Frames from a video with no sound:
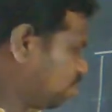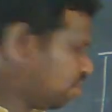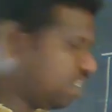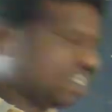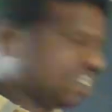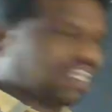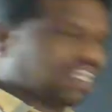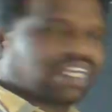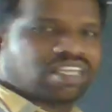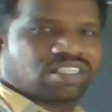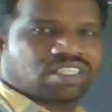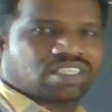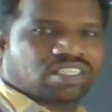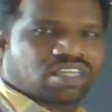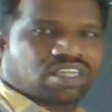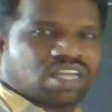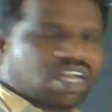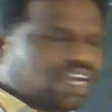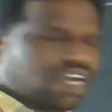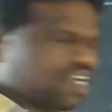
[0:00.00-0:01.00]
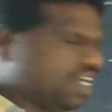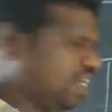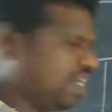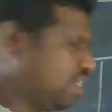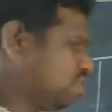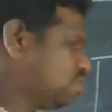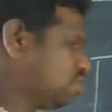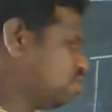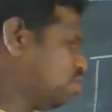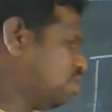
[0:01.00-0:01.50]
the recursion, and it is
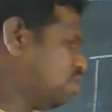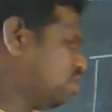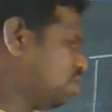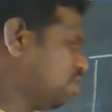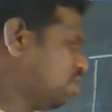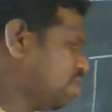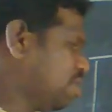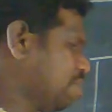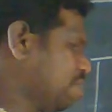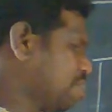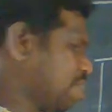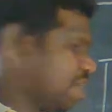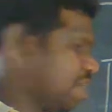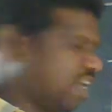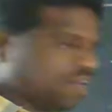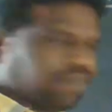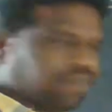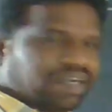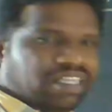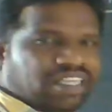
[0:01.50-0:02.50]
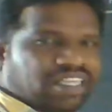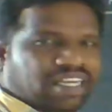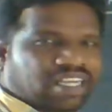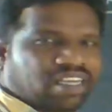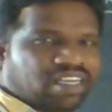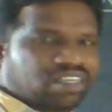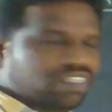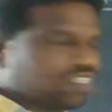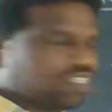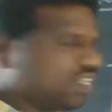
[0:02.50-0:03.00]
going to repeat the
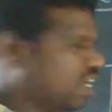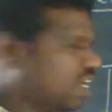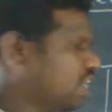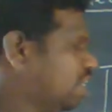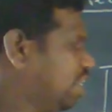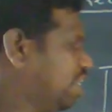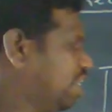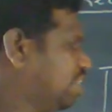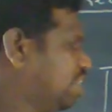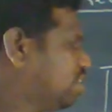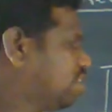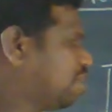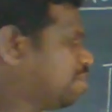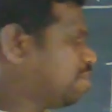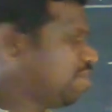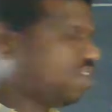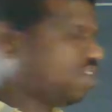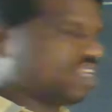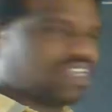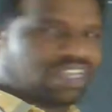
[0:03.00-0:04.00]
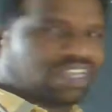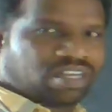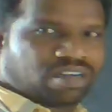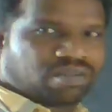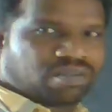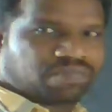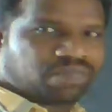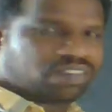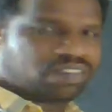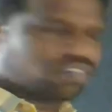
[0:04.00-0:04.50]
recursion, and it is coming here.
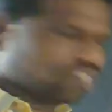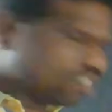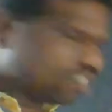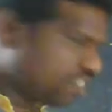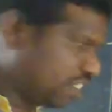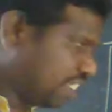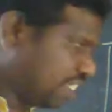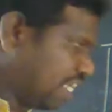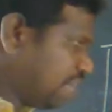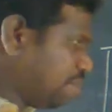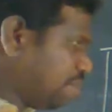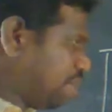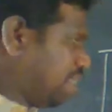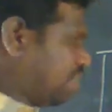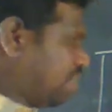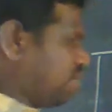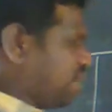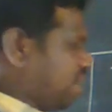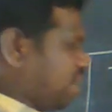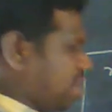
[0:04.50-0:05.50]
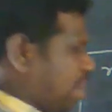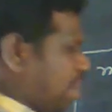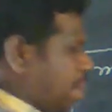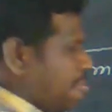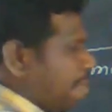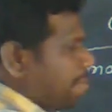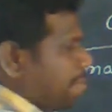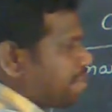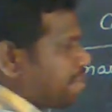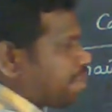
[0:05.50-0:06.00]
So same that way
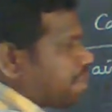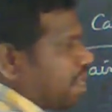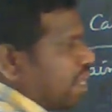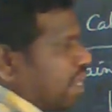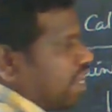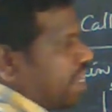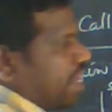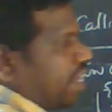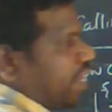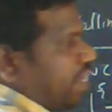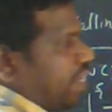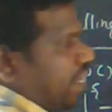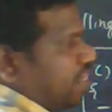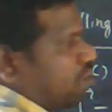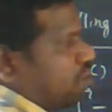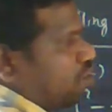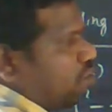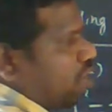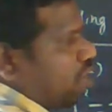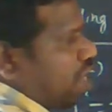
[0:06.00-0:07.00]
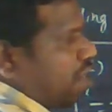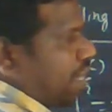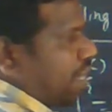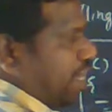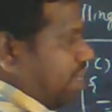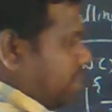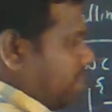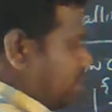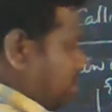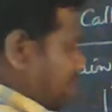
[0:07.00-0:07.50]
it is a
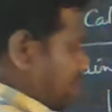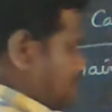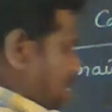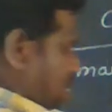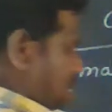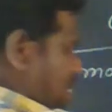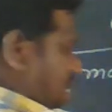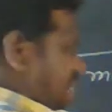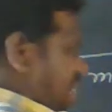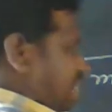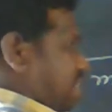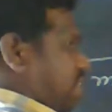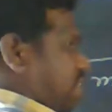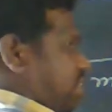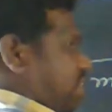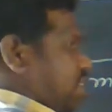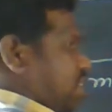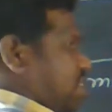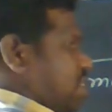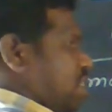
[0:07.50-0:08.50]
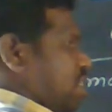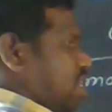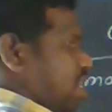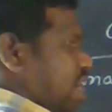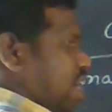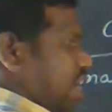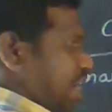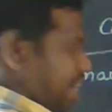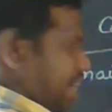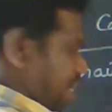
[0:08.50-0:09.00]
recursion,
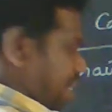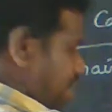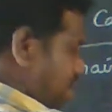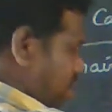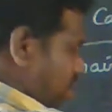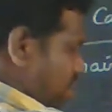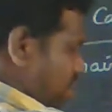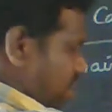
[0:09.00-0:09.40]
and recursion